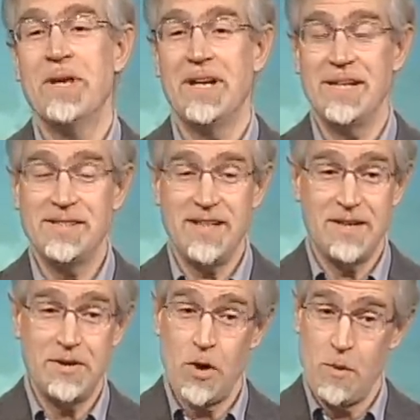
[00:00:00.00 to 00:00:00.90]
And I
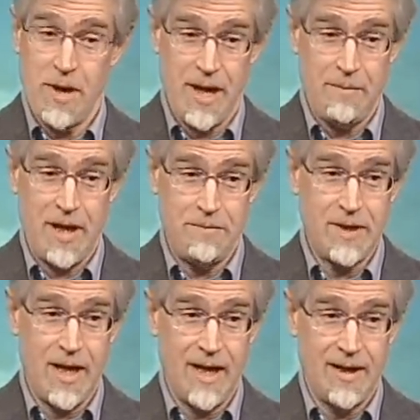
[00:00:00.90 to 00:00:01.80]
said, "No, ma'am,
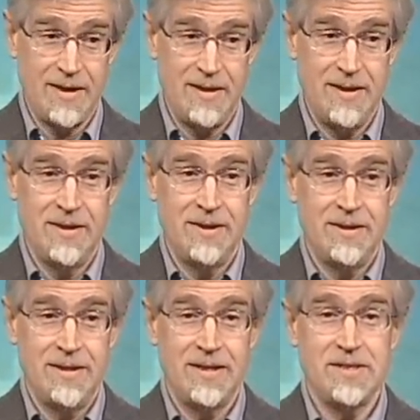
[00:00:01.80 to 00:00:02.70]
I'm not."
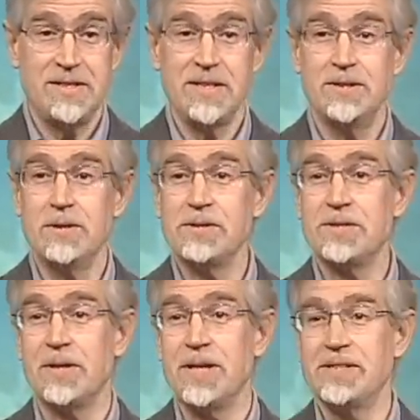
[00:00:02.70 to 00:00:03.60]
And she closed
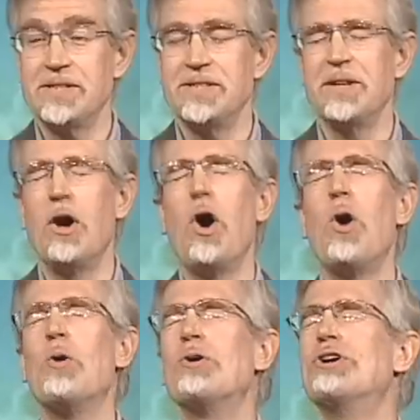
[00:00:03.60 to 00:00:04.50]
her eyes and said,
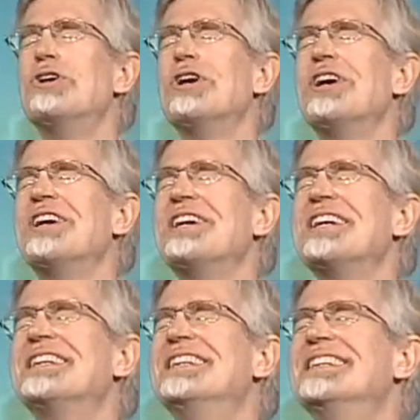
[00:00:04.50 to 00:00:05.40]
"Oh, good."